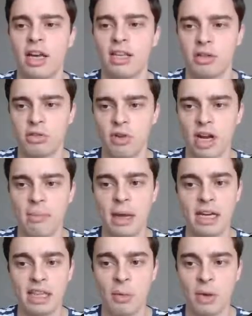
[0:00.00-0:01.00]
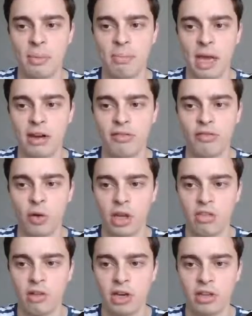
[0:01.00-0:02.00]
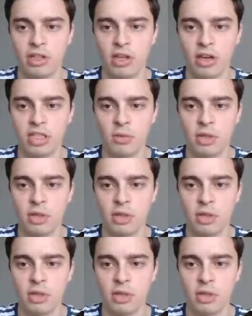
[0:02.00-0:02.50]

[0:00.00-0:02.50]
So it's recommending that we bet $43.90